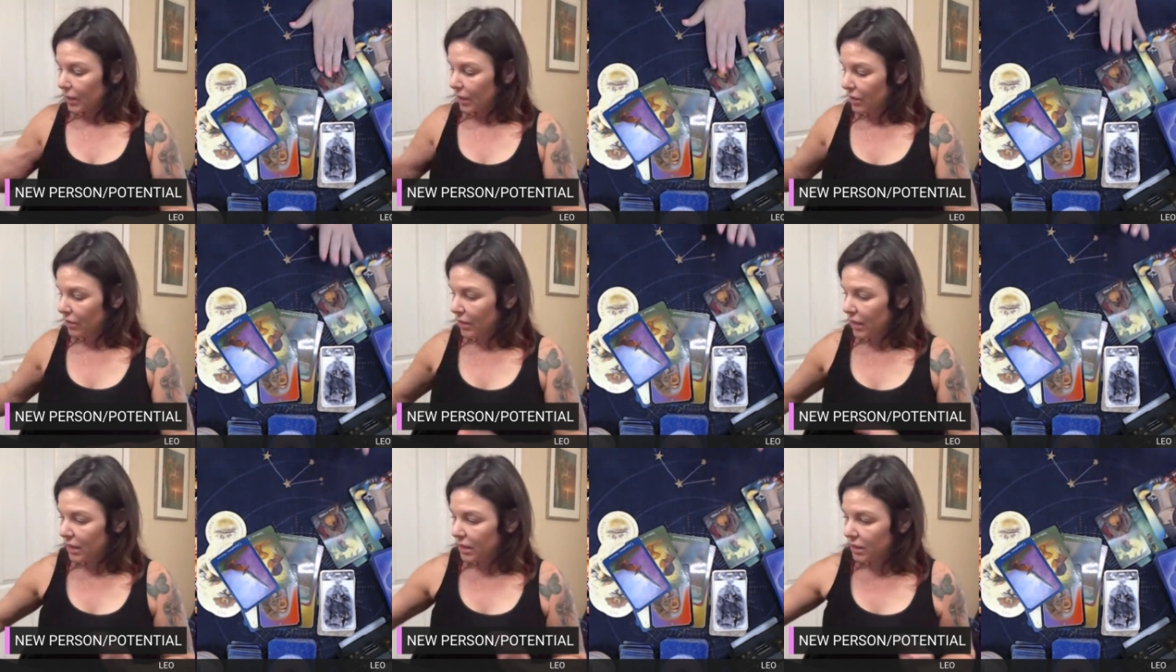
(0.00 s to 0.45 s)

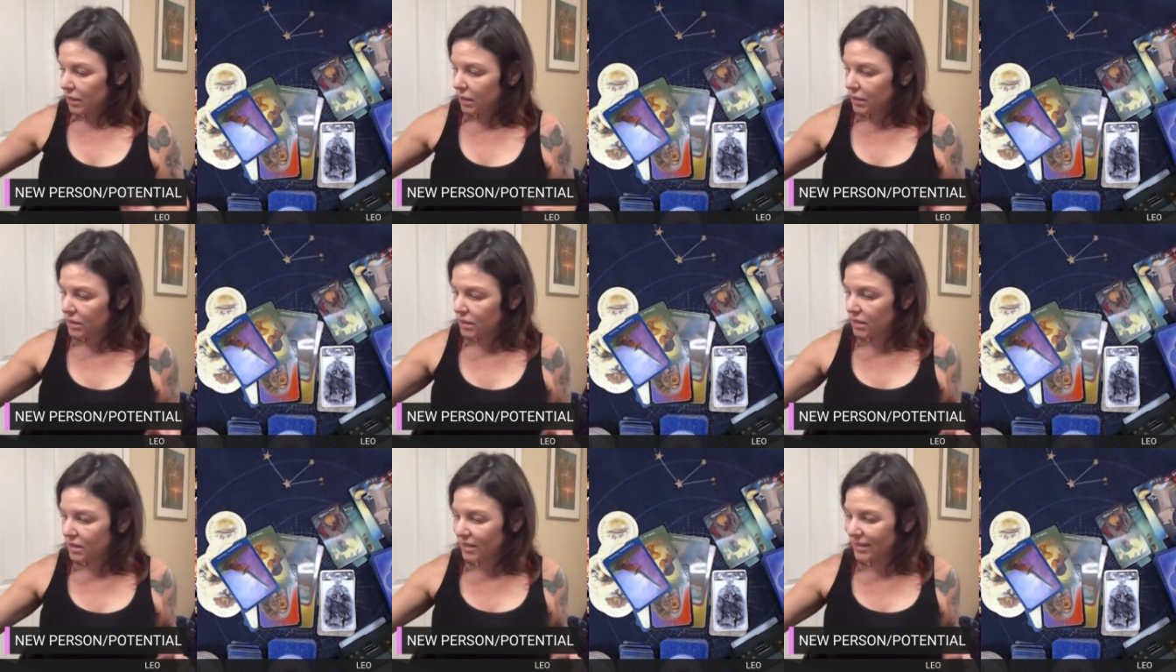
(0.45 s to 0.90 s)
All right,
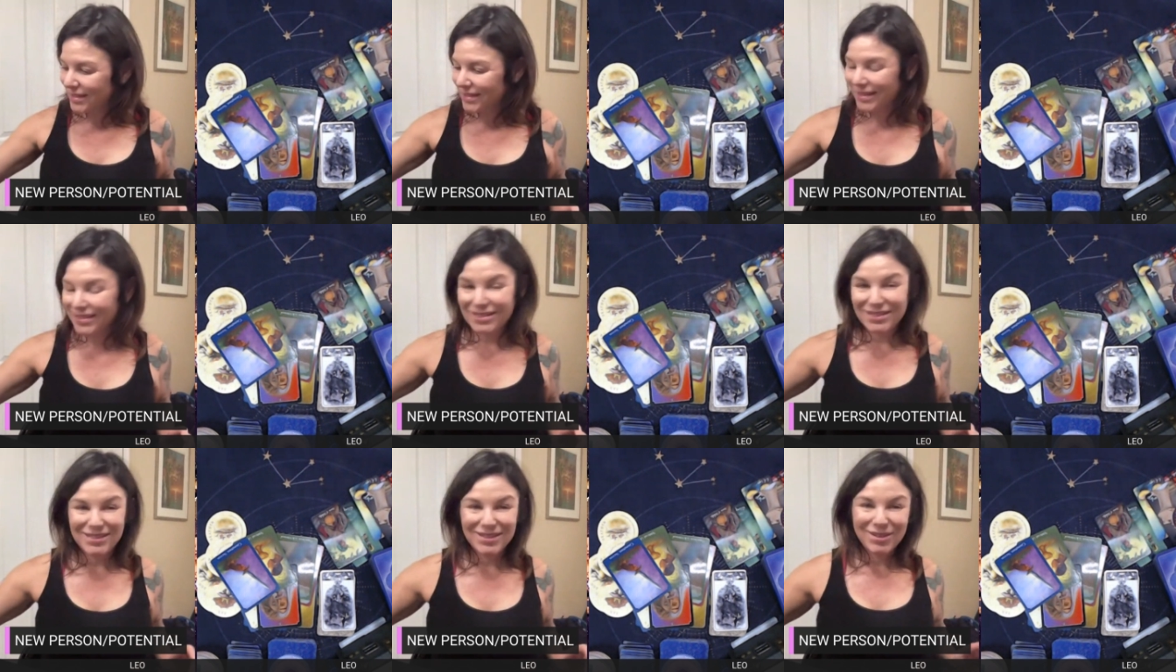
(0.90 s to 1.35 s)
let's see.
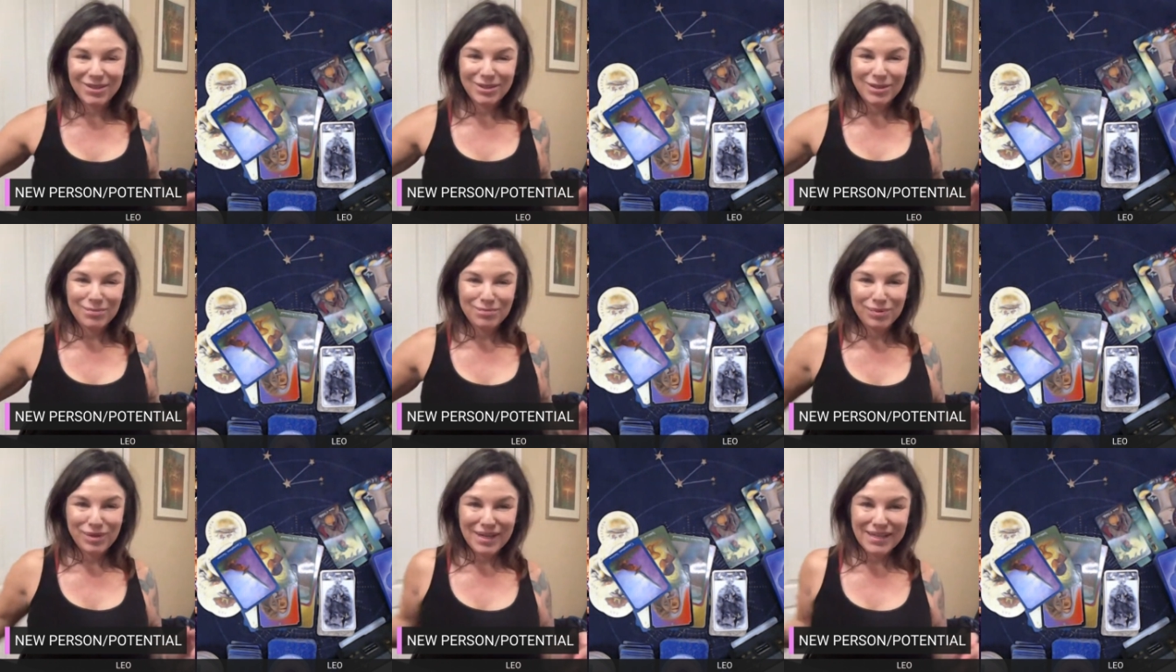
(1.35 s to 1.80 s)
Let's look at
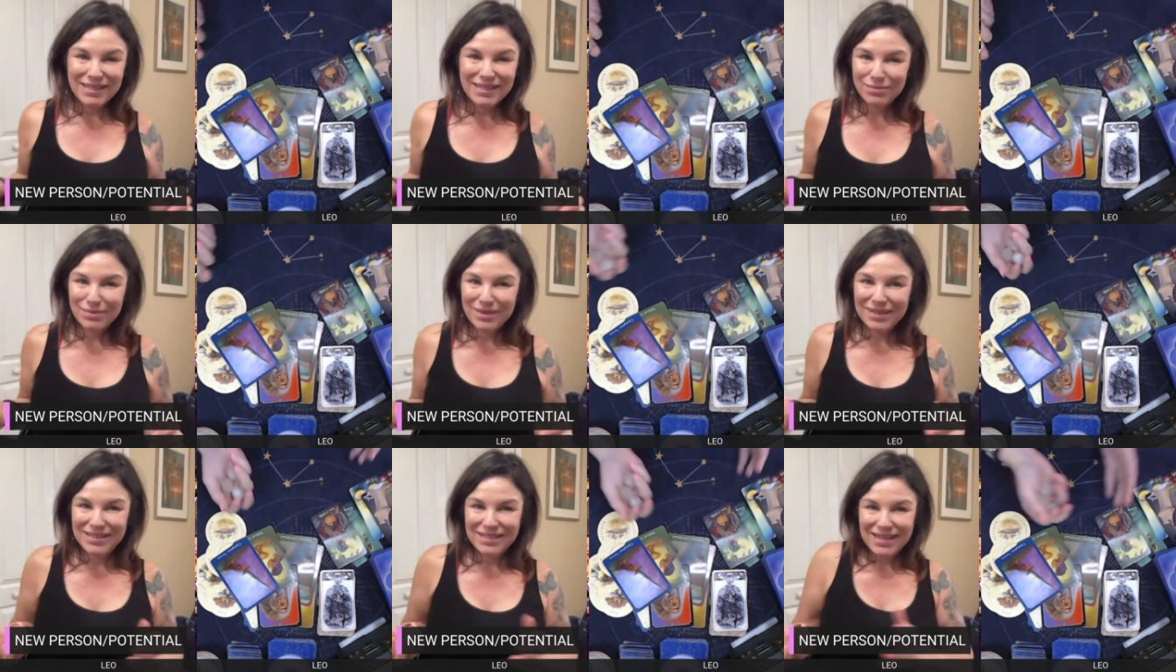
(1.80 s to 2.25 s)
the
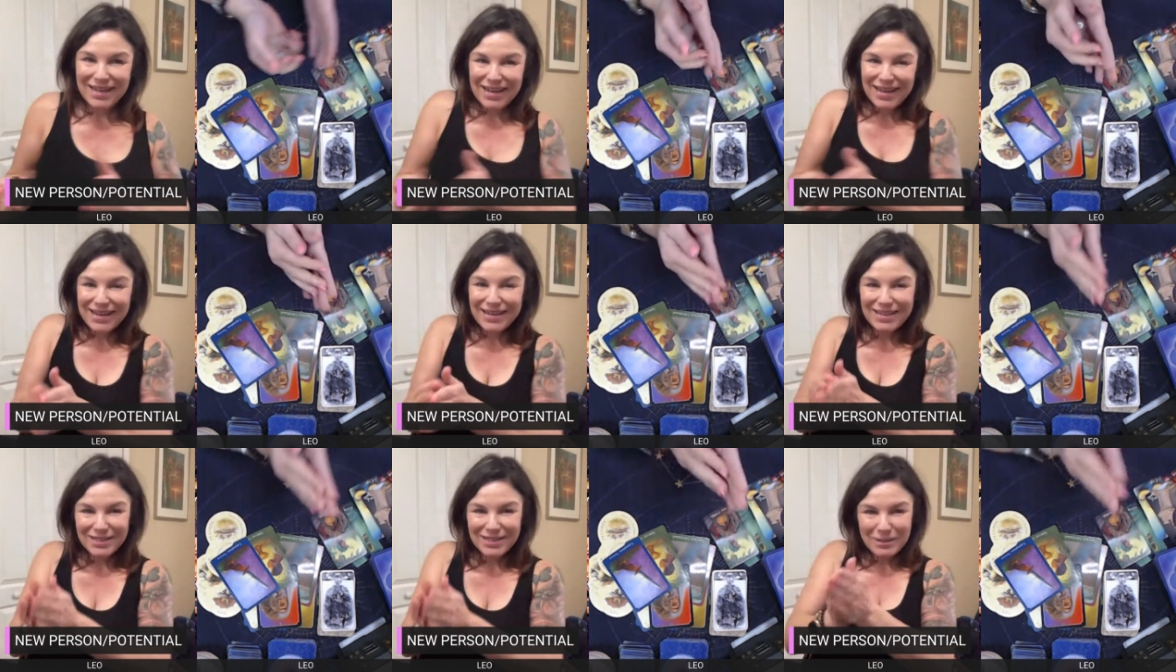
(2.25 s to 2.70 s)
placements,
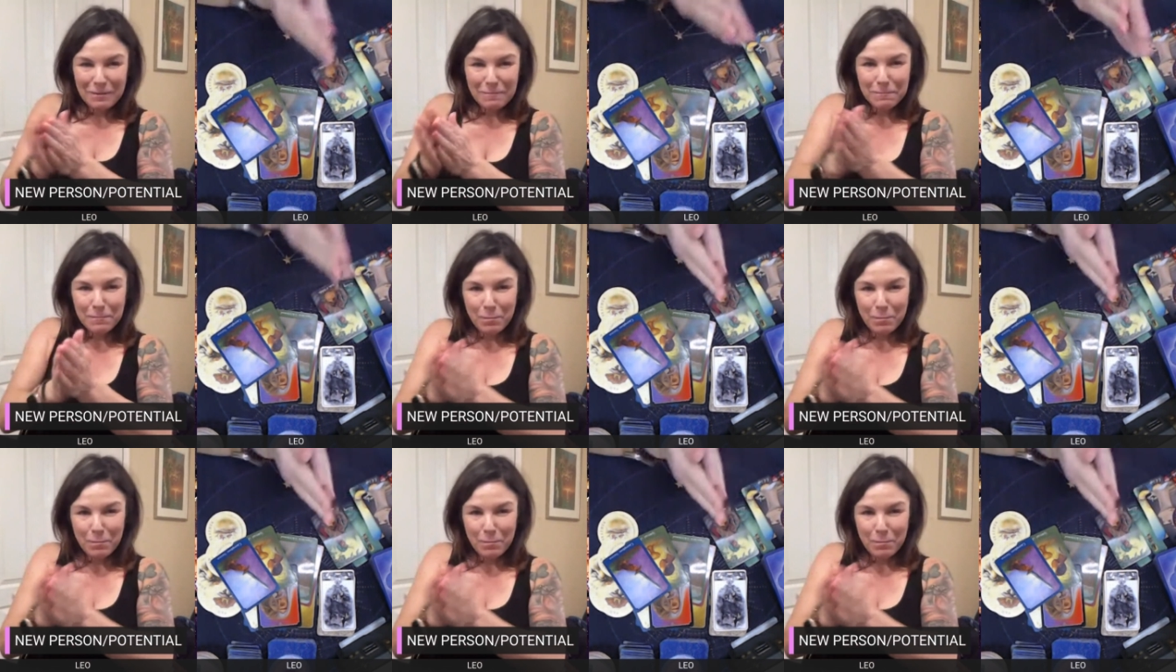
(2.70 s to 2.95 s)
guys.